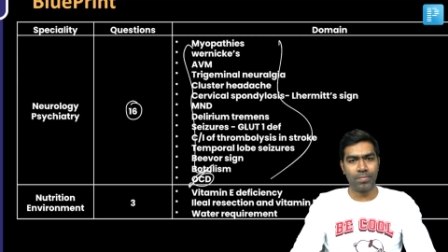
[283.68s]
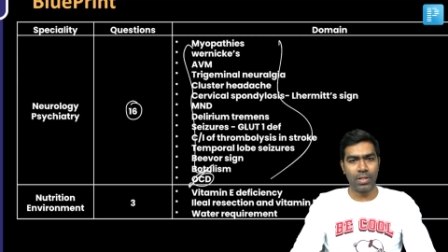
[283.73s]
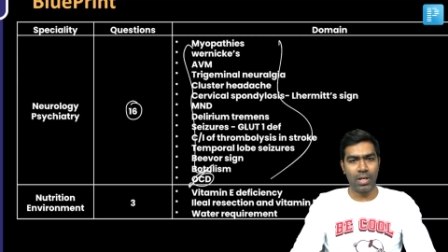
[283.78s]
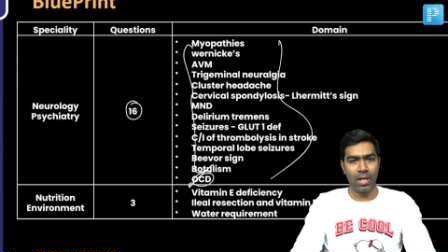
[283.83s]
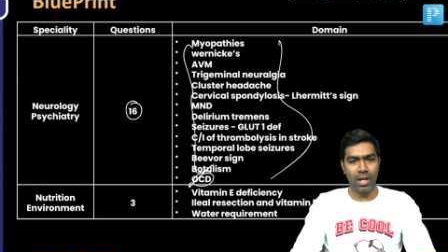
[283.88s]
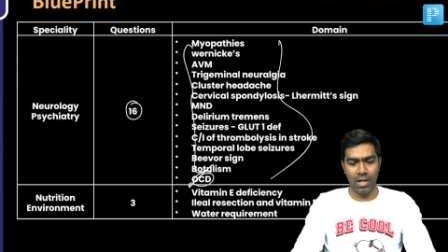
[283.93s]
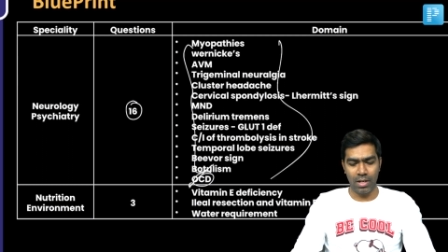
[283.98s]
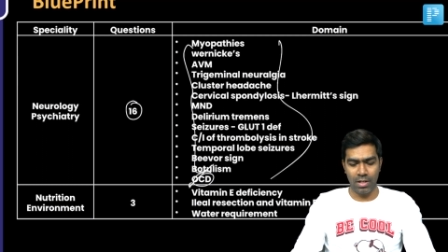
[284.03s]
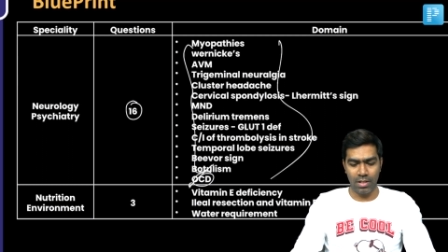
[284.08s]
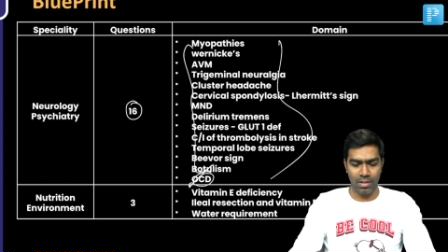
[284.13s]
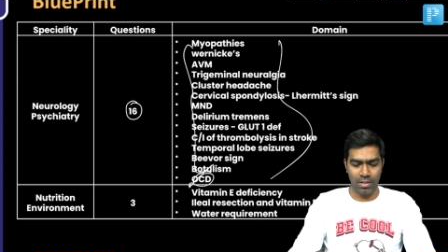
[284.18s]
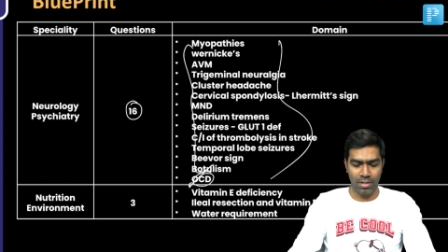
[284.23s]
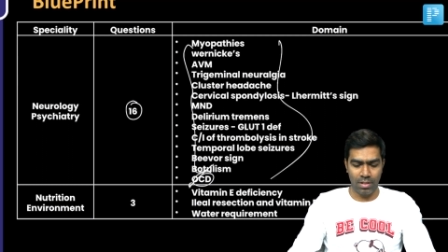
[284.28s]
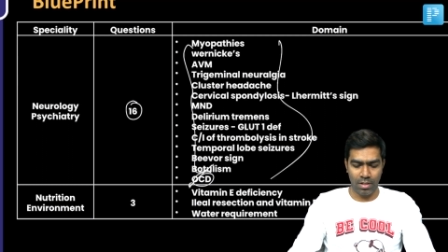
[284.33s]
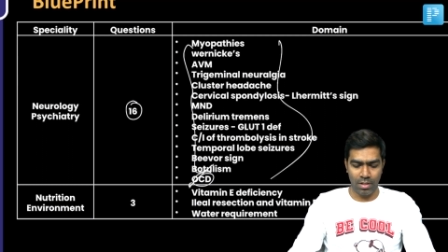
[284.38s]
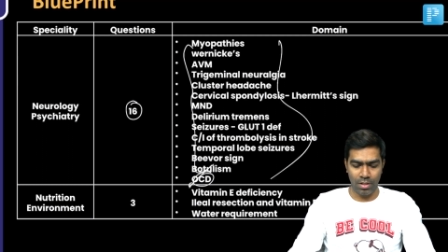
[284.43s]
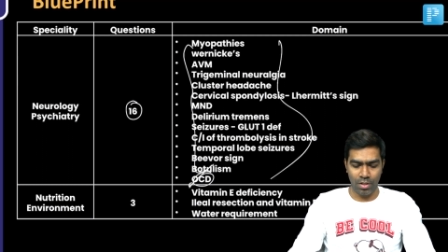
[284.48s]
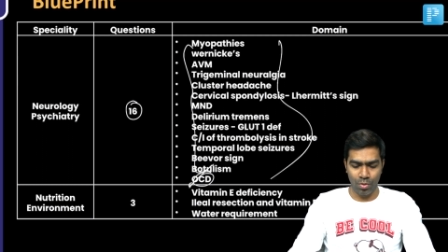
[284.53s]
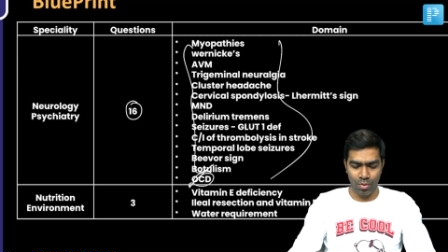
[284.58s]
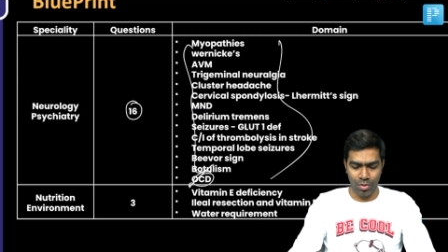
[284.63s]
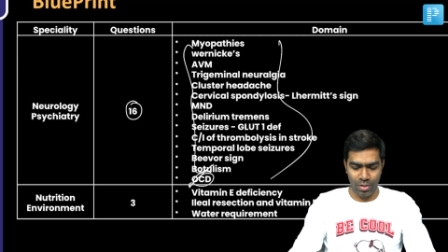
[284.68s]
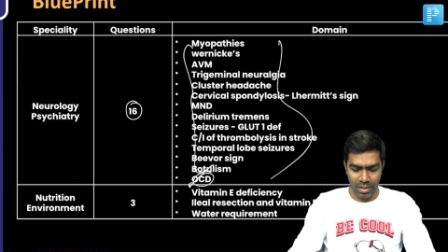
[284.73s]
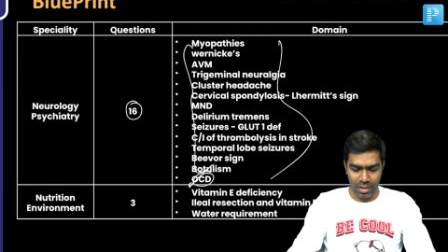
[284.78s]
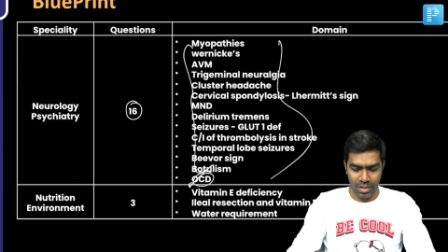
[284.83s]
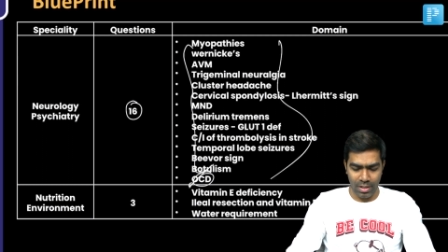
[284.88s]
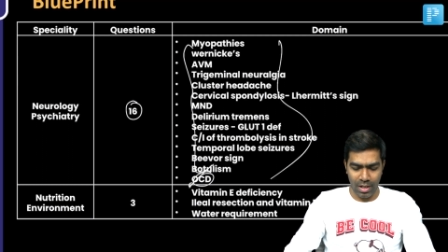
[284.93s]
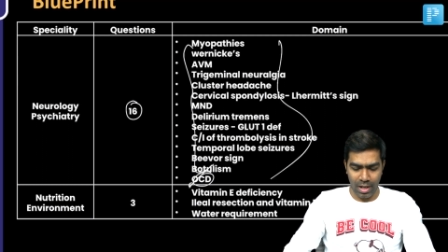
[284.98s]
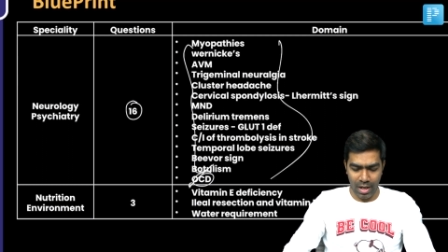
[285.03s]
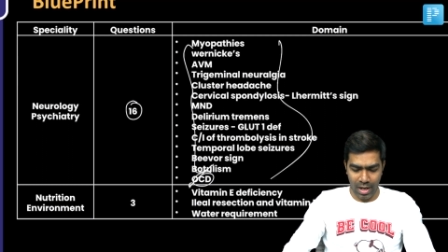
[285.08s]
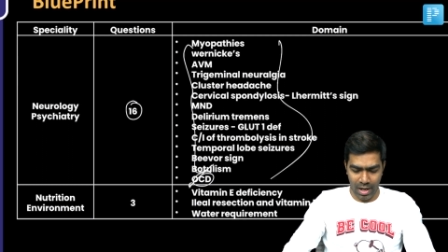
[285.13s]
And you did
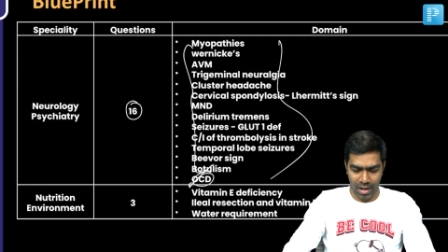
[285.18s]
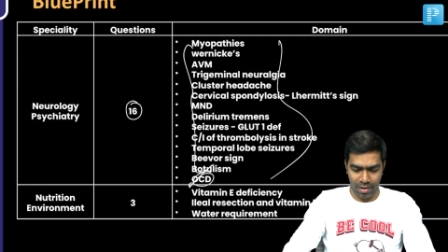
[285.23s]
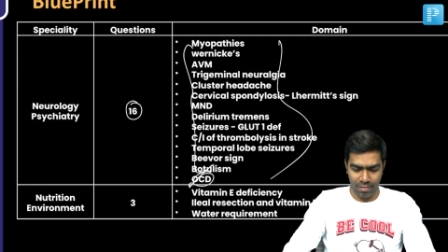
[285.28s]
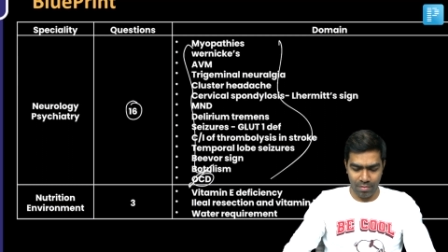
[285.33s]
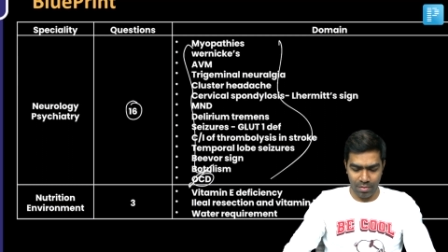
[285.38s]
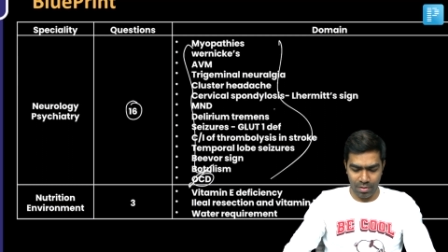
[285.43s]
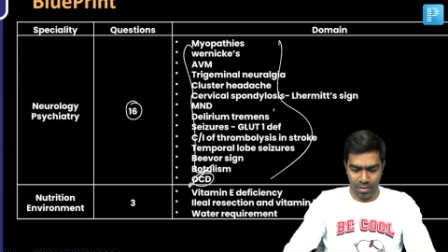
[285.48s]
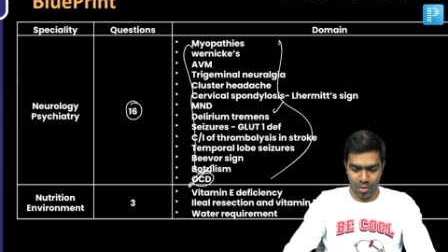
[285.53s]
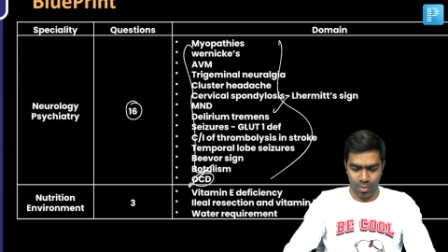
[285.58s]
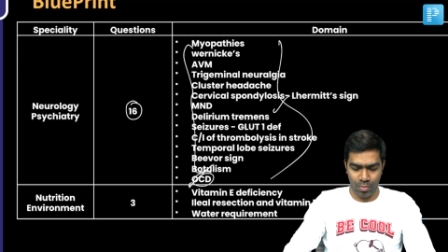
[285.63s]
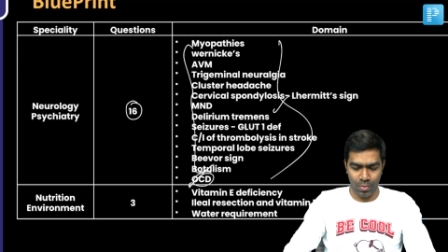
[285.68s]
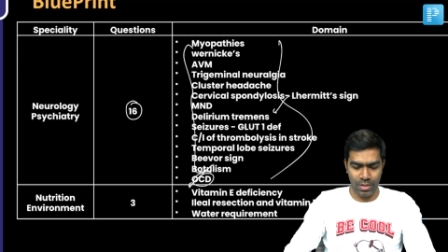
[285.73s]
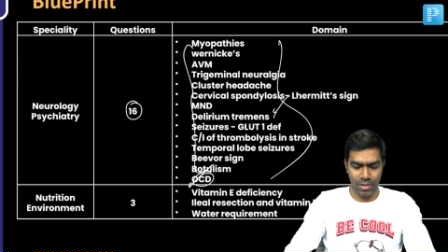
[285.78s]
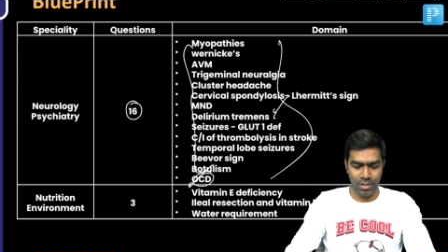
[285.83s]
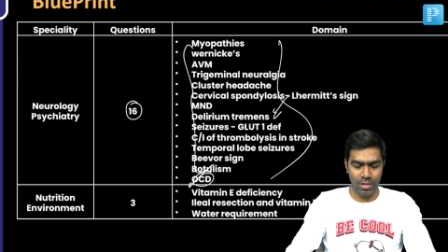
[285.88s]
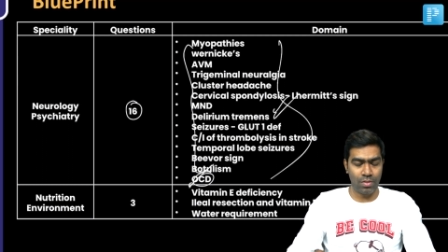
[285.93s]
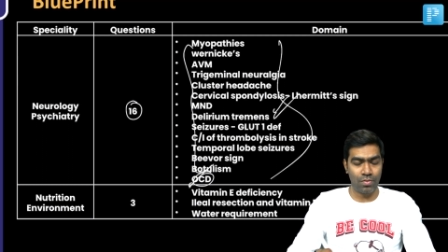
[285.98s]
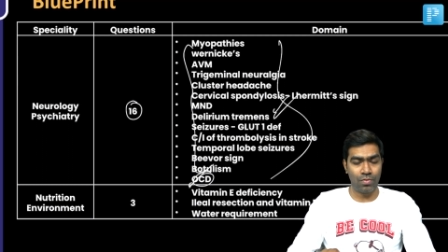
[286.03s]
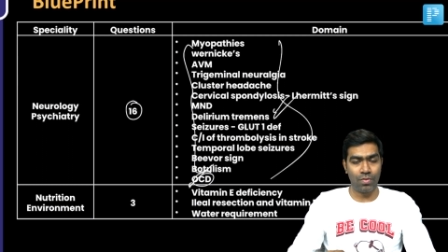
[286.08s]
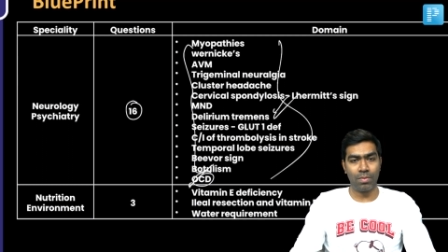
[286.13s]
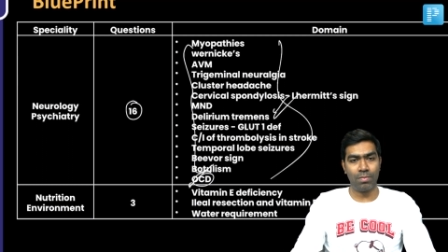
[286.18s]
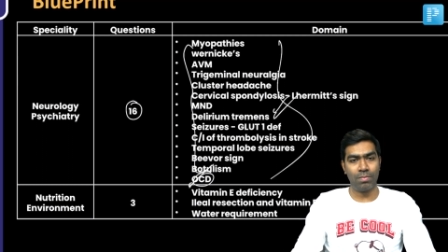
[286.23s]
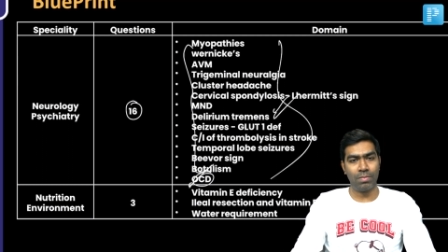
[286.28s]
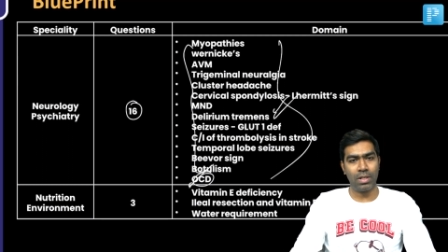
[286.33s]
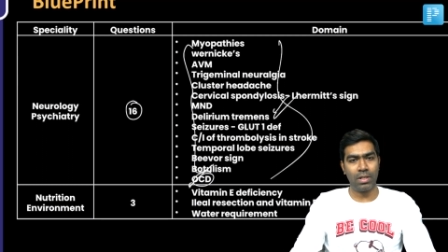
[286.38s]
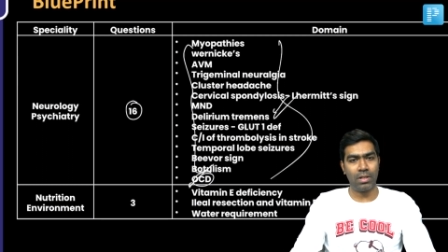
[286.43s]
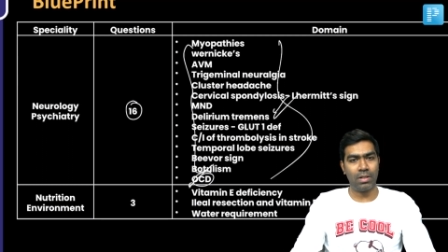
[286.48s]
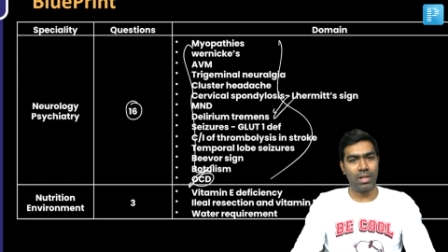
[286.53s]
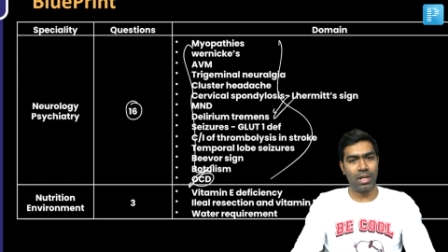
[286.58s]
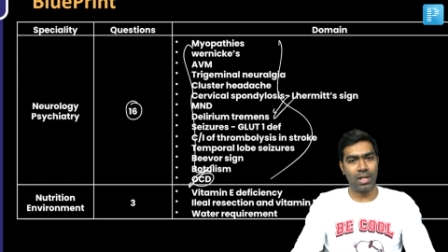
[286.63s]
have questions from
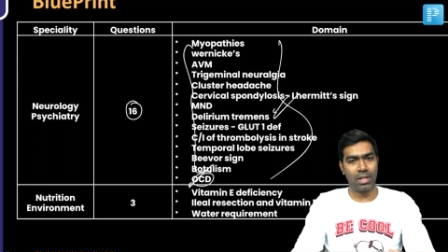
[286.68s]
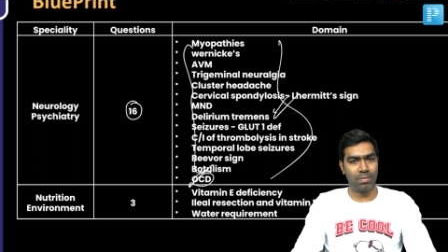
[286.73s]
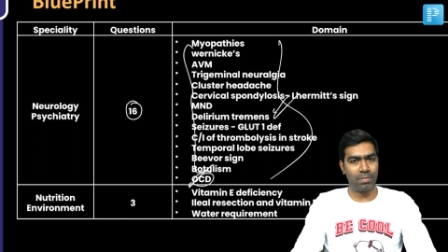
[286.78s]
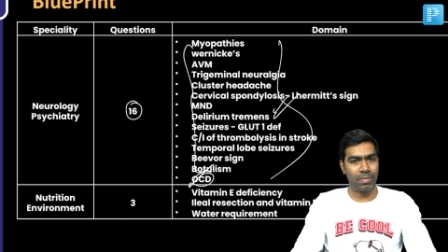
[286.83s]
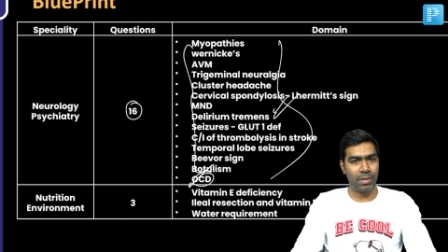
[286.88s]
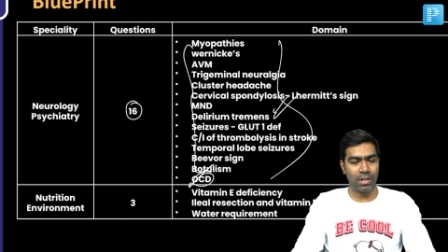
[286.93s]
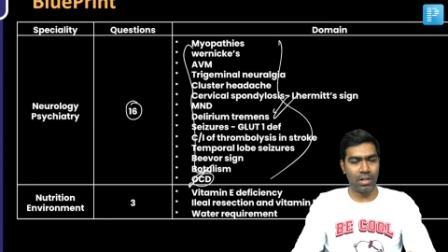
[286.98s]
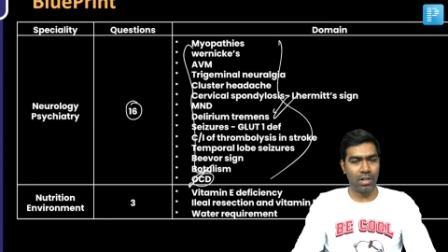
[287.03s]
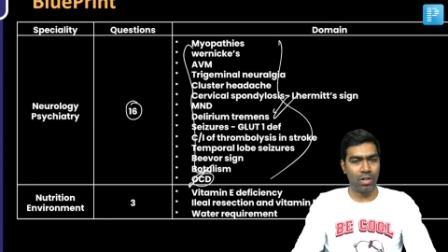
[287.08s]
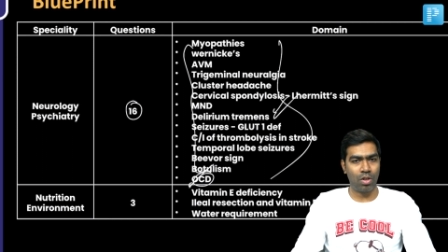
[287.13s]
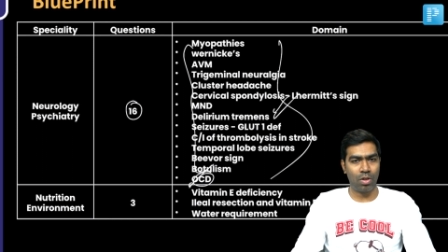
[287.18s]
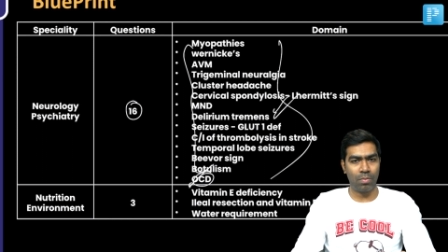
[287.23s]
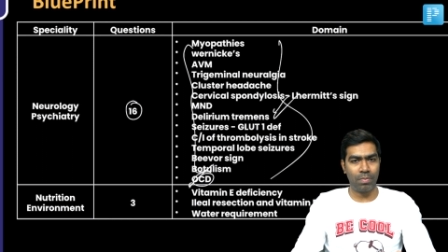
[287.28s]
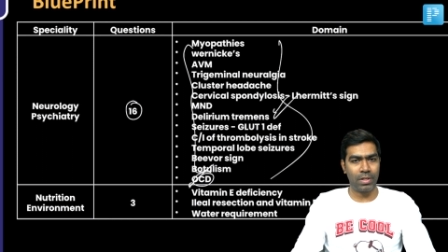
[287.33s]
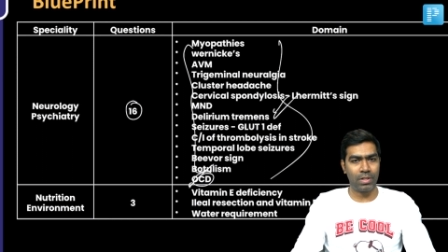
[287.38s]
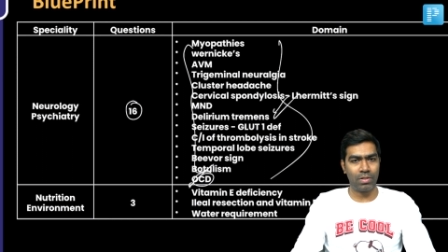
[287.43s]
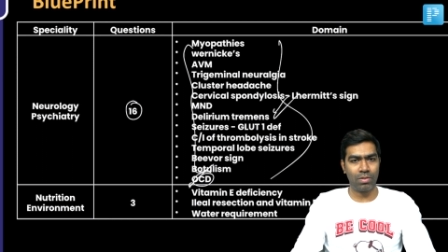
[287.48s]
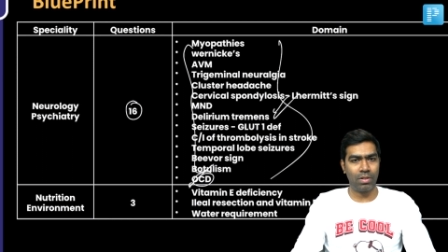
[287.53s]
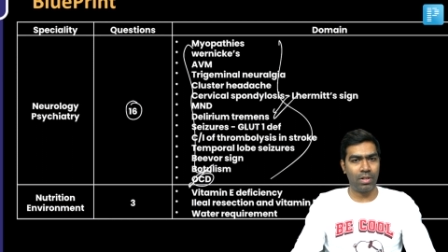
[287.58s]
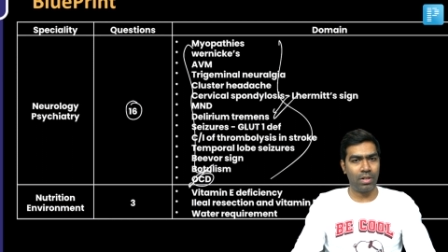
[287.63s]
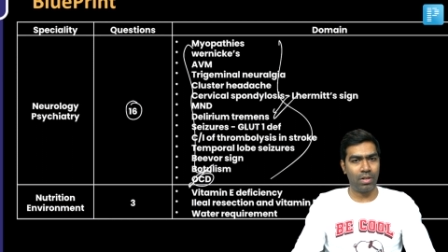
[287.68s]
the expected topics only,